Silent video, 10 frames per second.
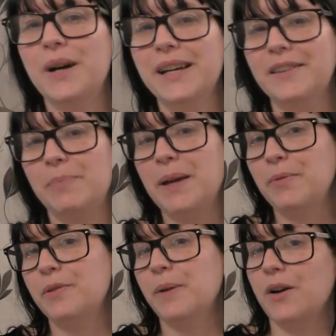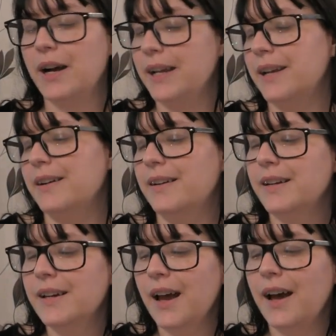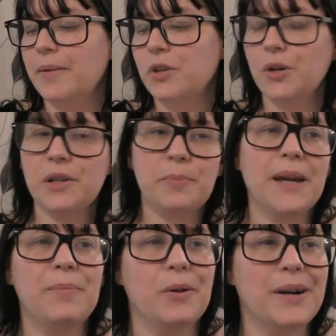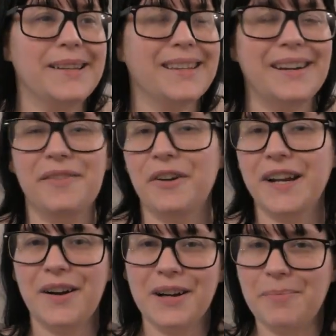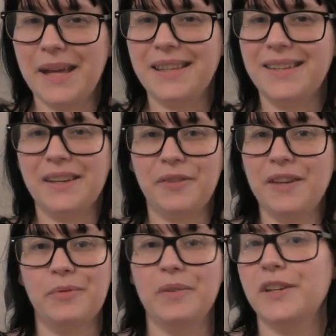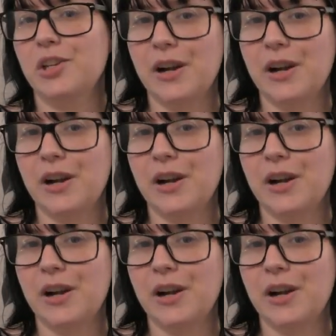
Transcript: ways people spell Hanukkah. Um, Jewish people always like are very argumentative, even with each